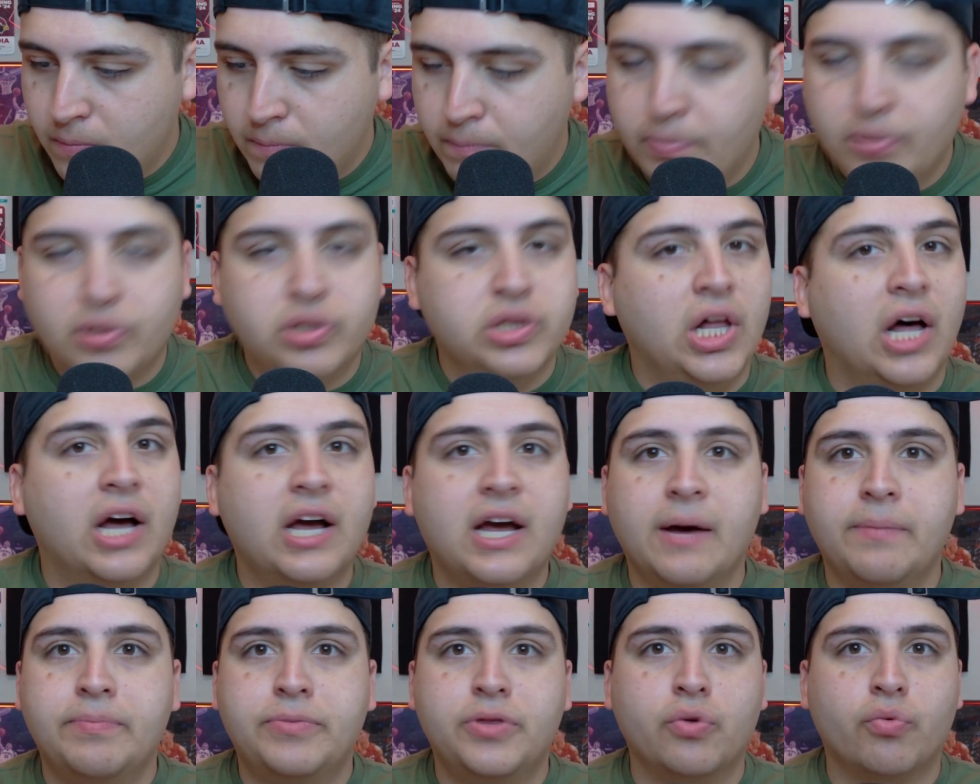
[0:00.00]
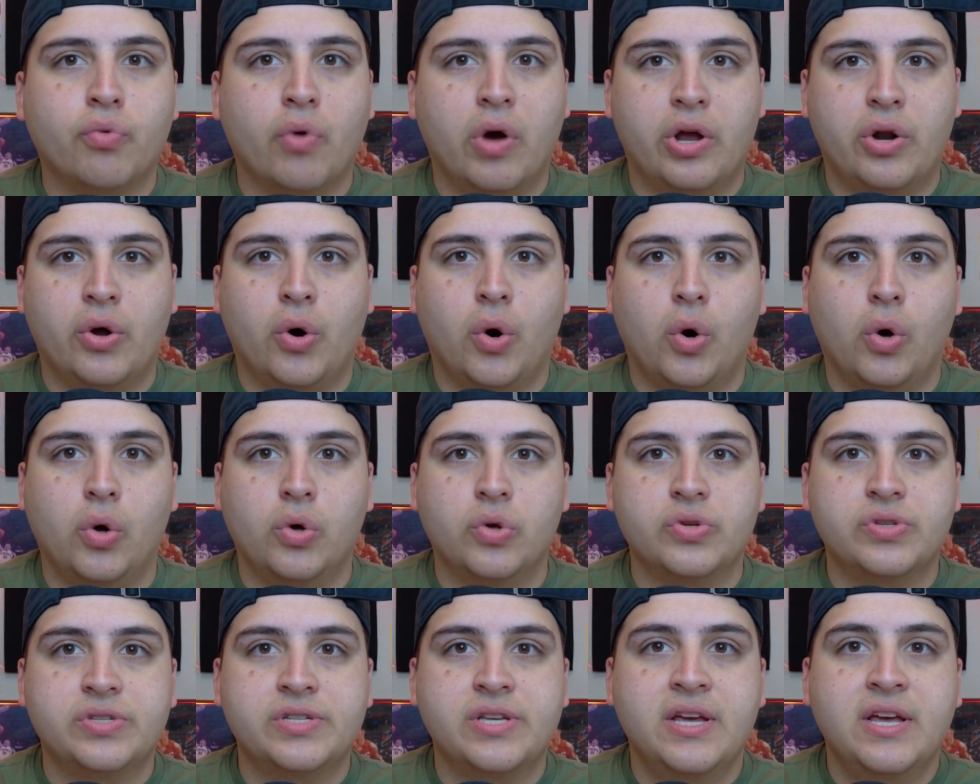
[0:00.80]
plug up the run
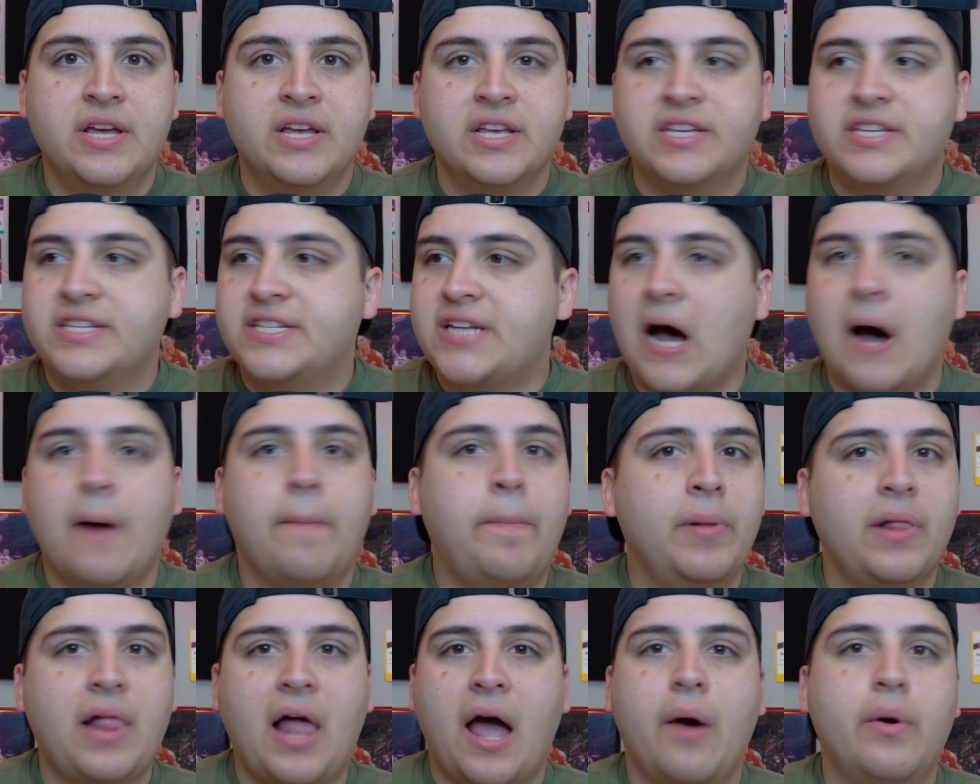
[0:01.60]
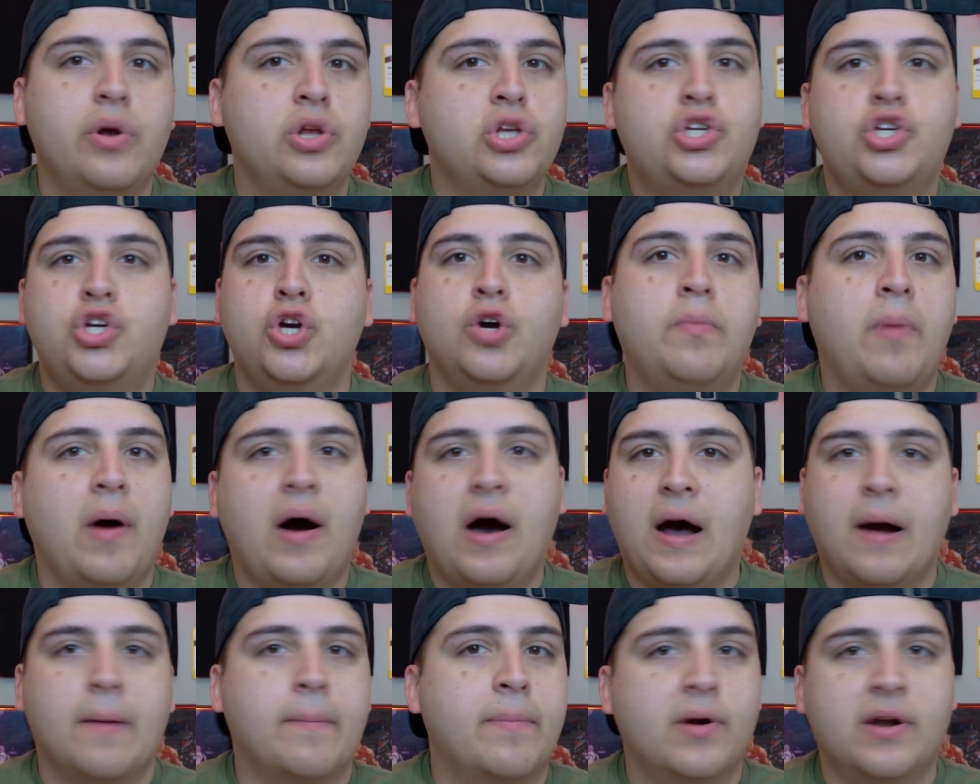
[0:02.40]
holes, stop allowing Chuba
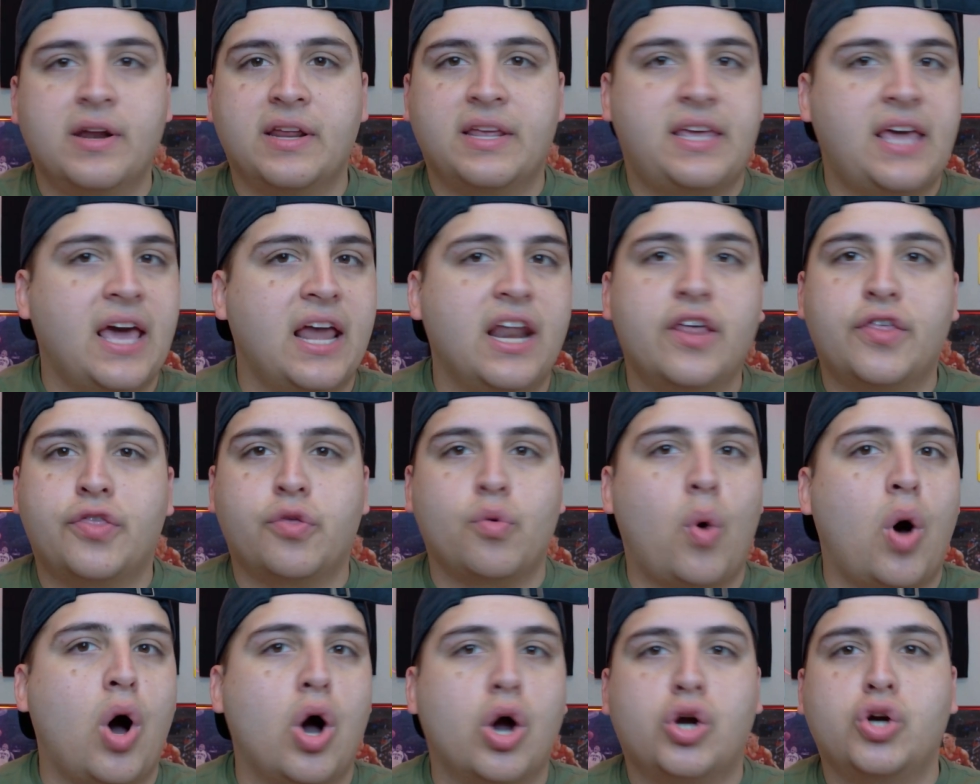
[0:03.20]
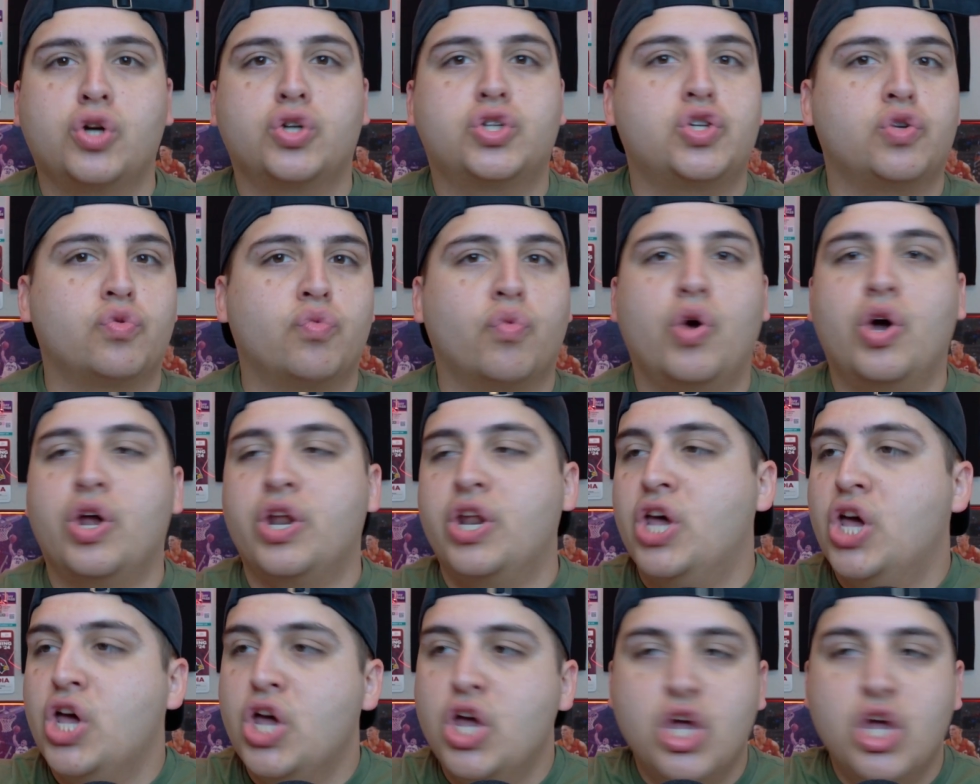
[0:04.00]
Hubbard and Kenneth Walker to run